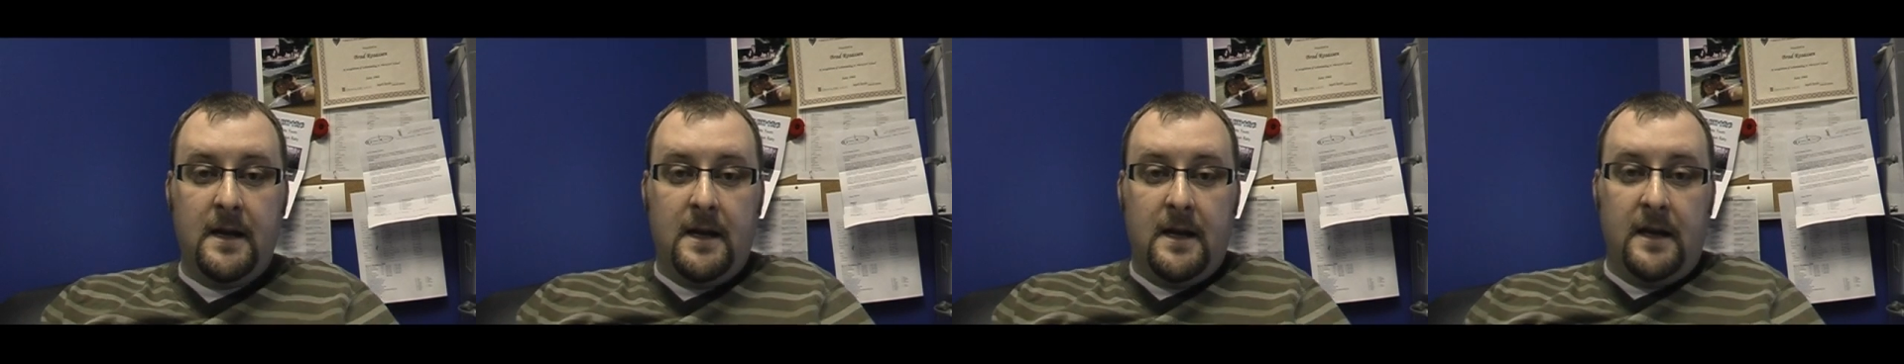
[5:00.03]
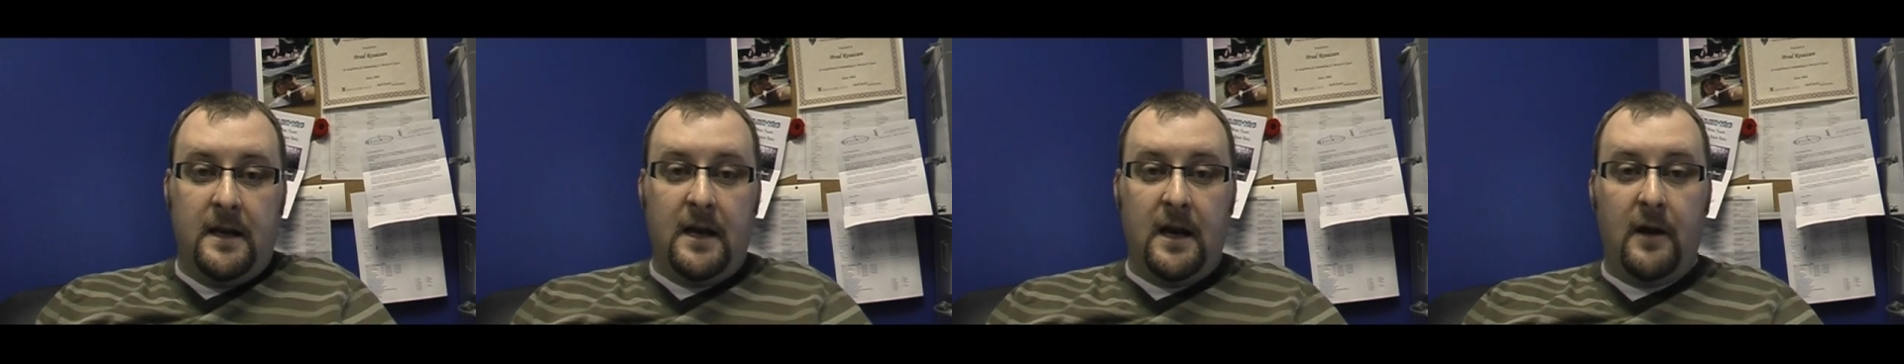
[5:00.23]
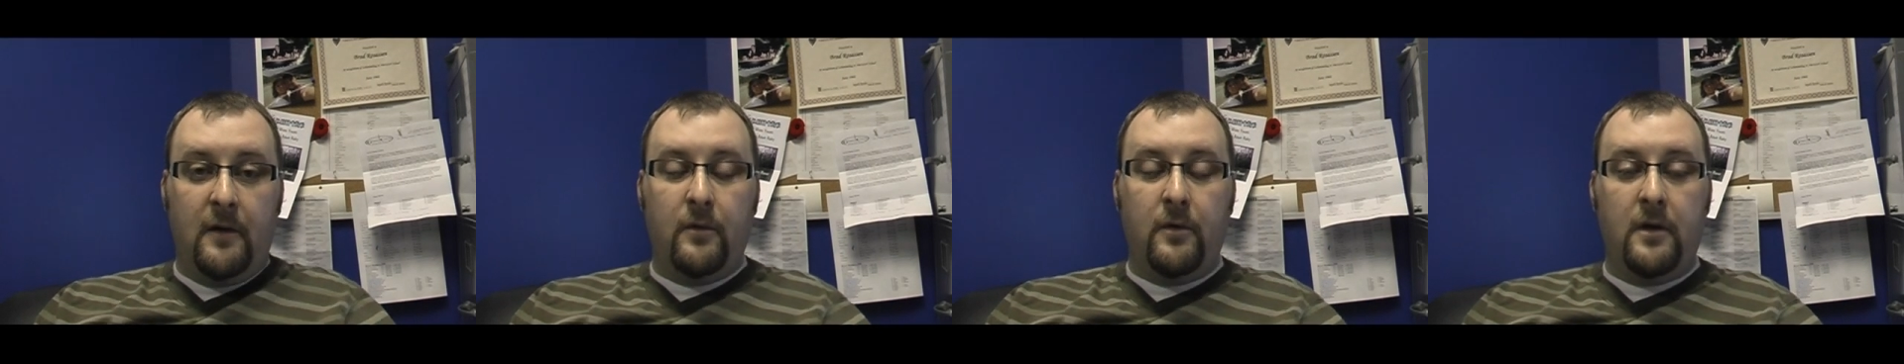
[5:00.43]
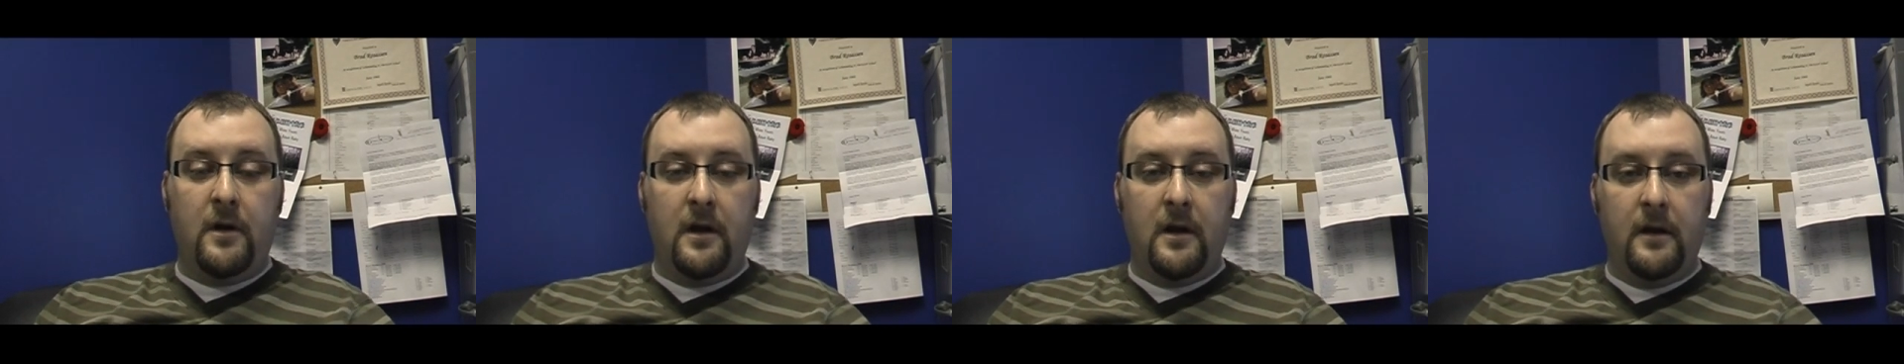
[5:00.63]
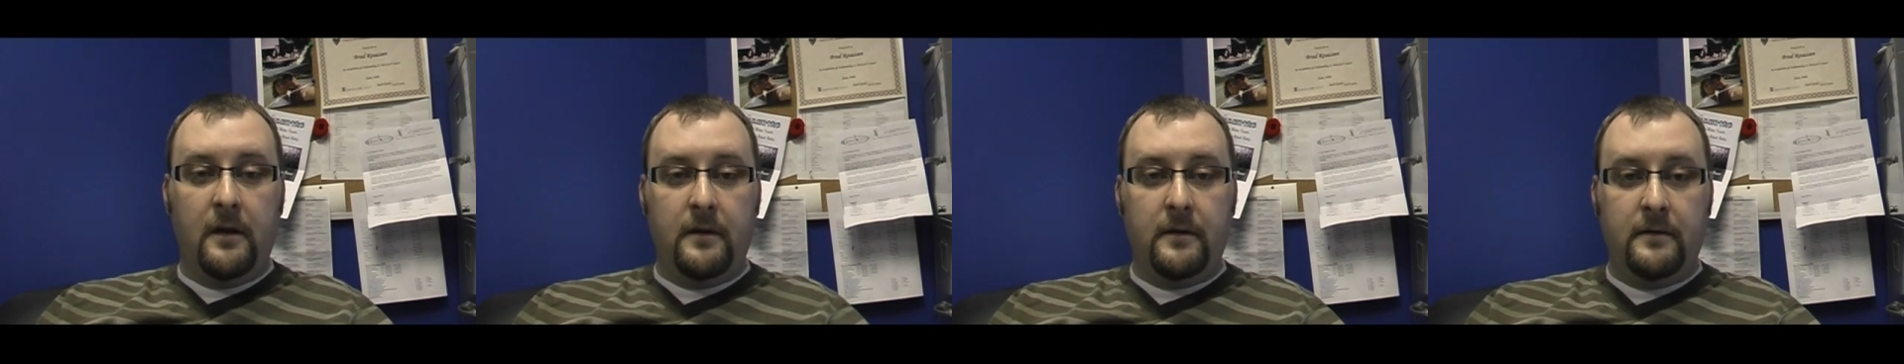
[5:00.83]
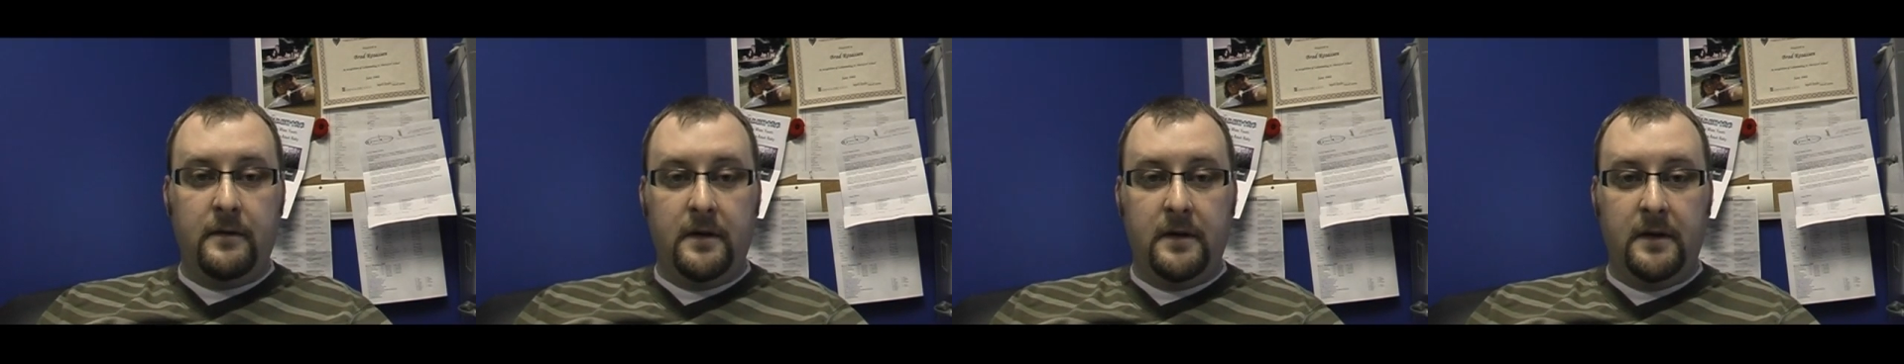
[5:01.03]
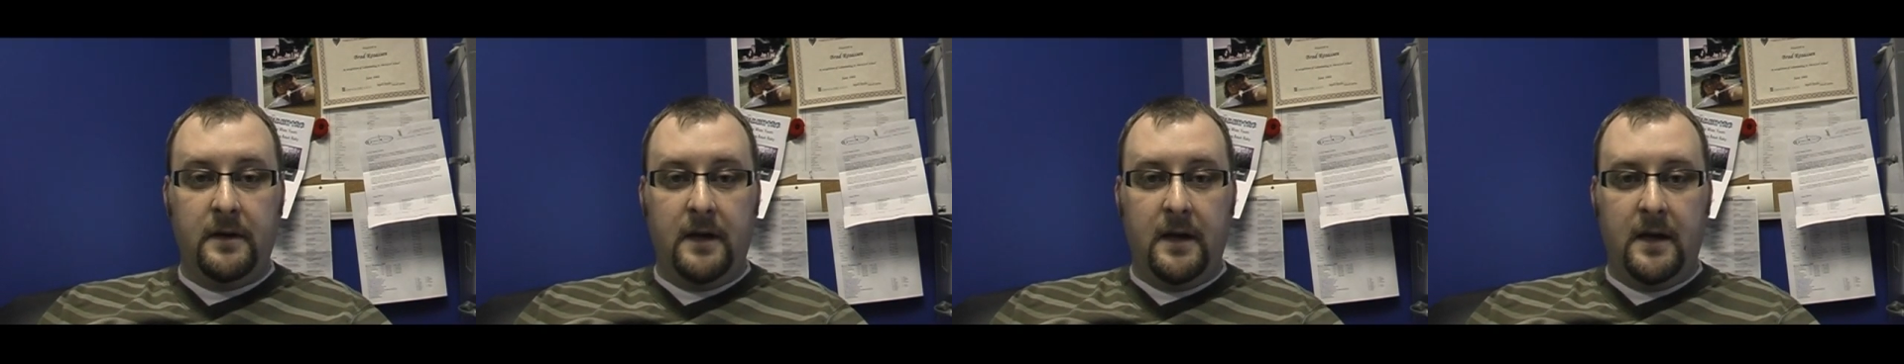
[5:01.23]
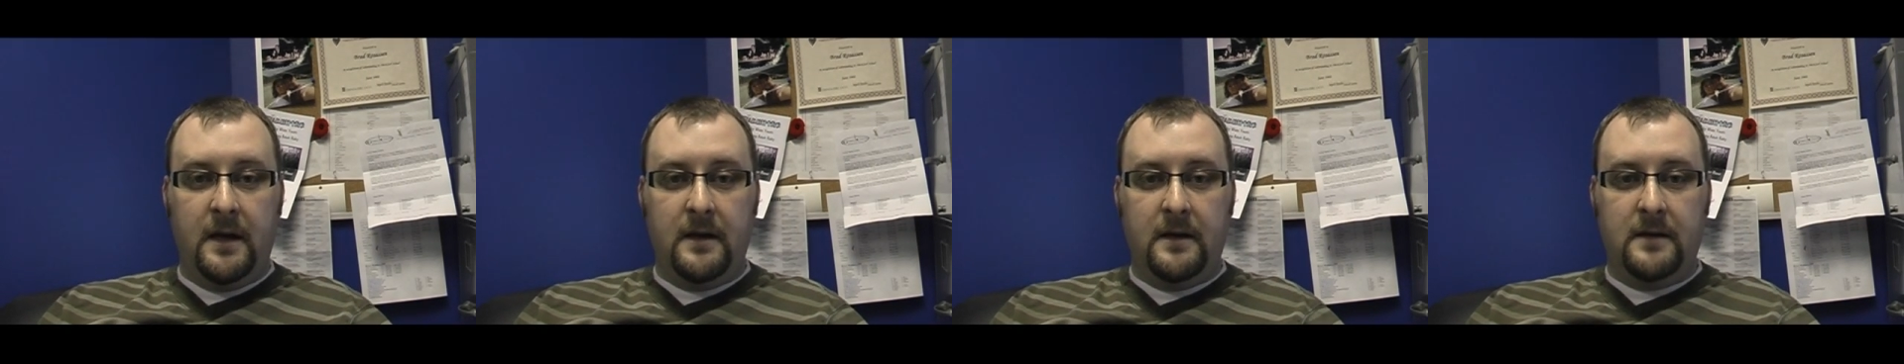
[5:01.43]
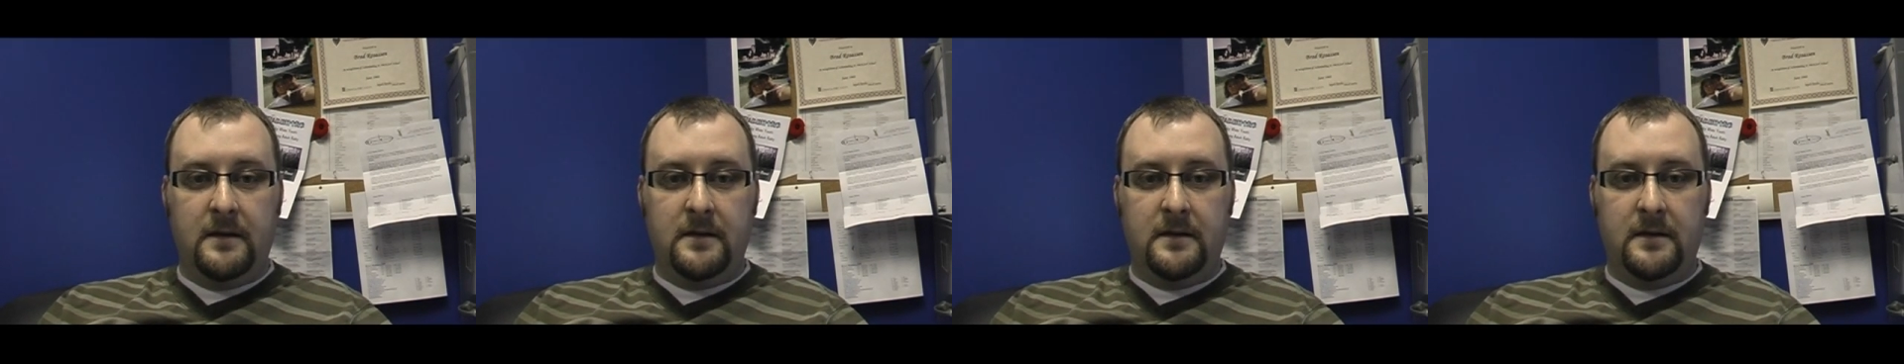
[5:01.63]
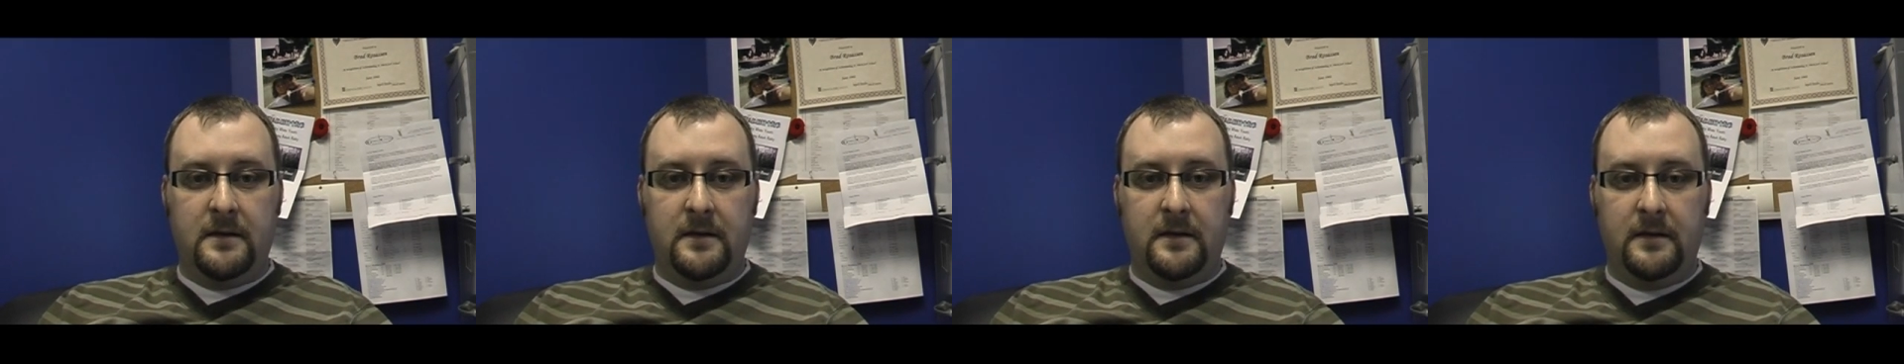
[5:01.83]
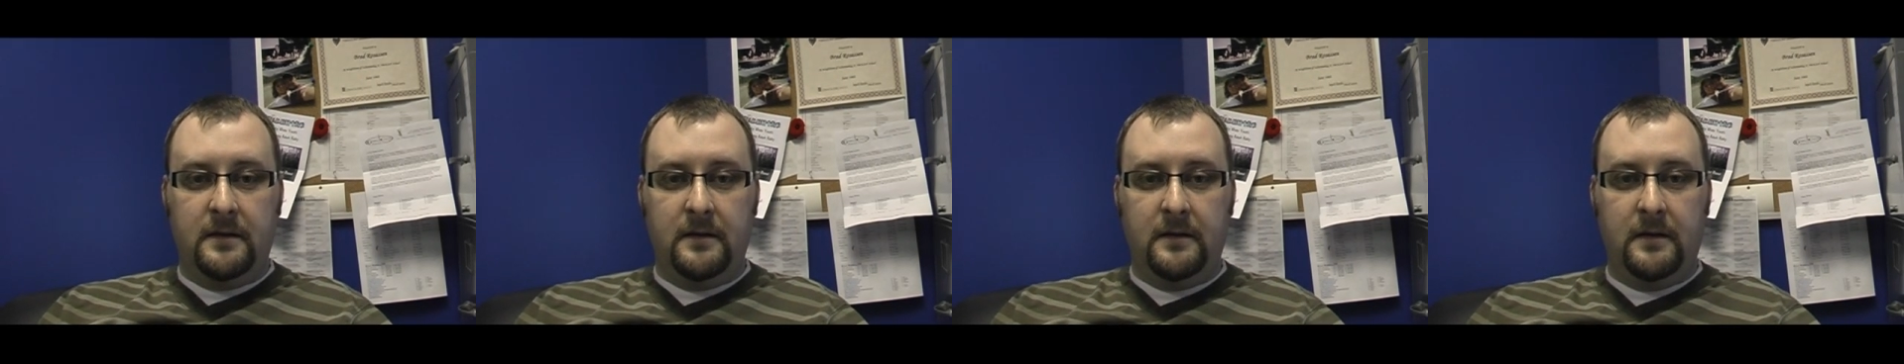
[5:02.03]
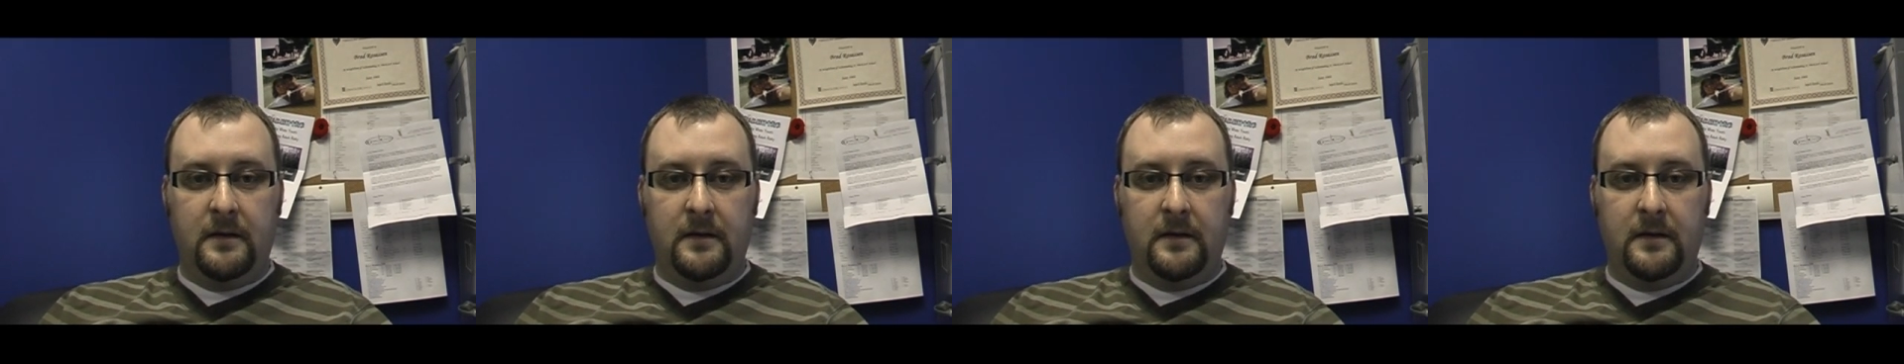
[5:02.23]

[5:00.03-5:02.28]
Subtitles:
yeah, we're not alone, and